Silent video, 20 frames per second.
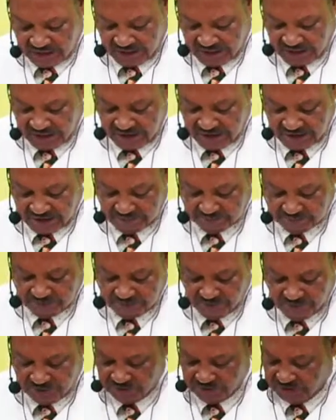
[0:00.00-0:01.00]
Uh, of
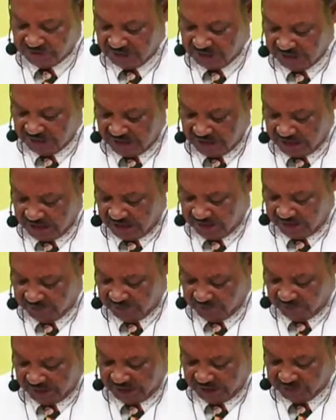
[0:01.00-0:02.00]
course,
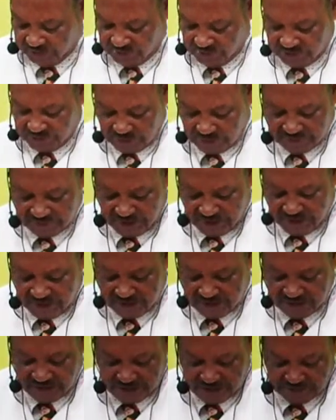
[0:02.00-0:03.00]
what I do
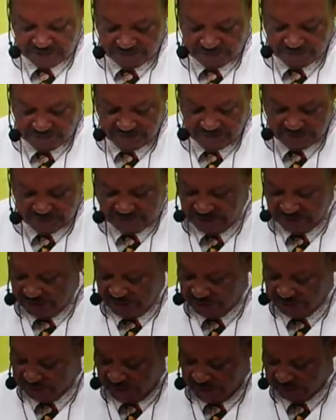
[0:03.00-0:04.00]
sometimes, I put
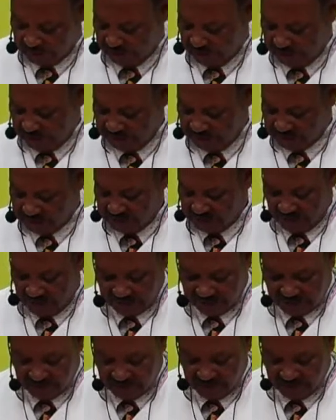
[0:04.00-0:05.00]
set my stock
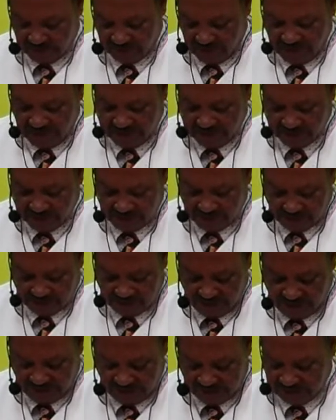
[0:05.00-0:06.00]
into an ice
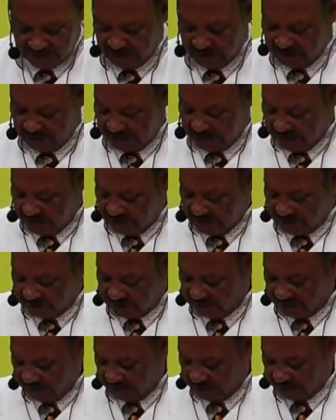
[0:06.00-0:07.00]
container so
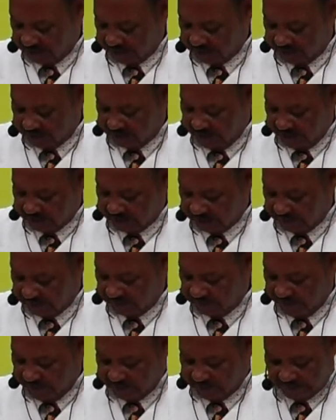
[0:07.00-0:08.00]
that I get the
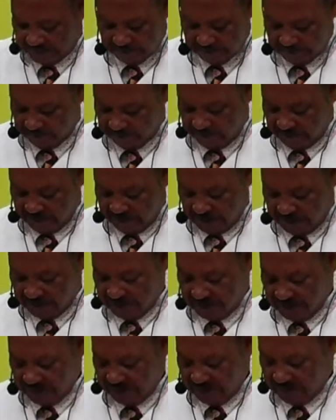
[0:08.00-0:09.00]
fat
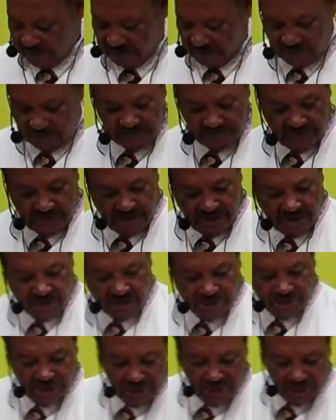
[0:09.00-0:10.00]
to uh,
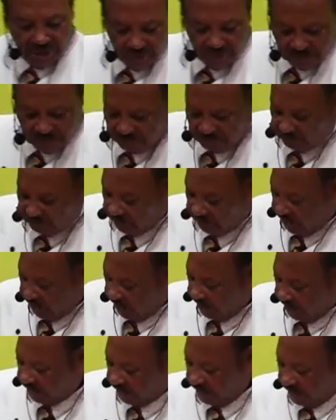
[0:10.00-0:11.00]
congeal, and
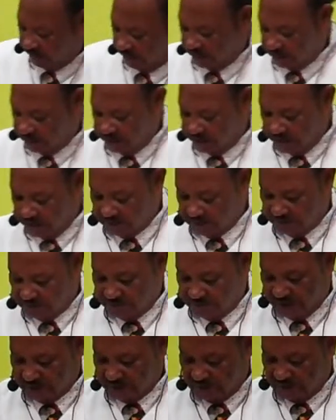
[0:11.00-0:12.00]
then you can take the fat
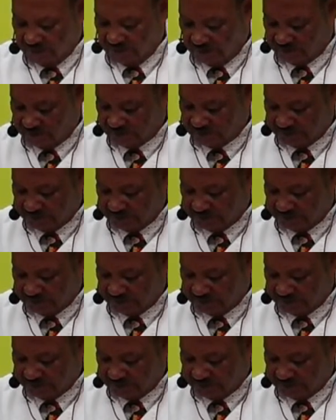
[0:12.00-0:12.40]
off.